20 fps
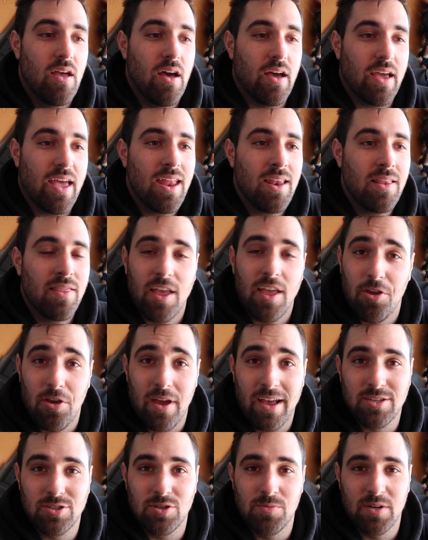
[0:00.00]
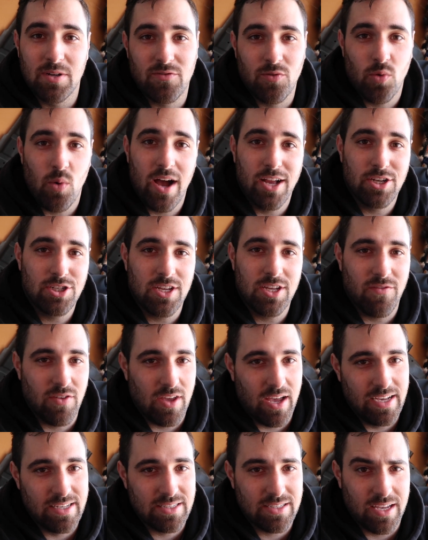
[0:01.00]
again, thank you guys so much for watching. If
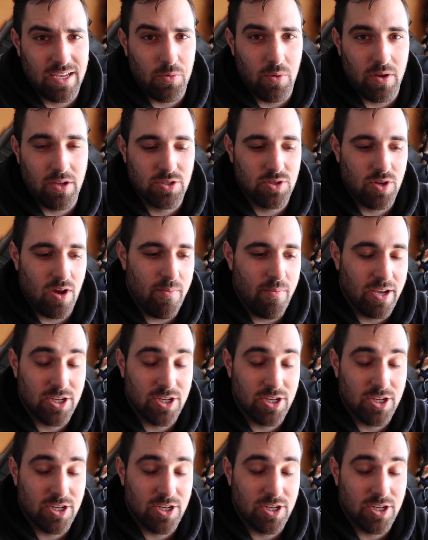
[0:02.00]
you guys like what you saw,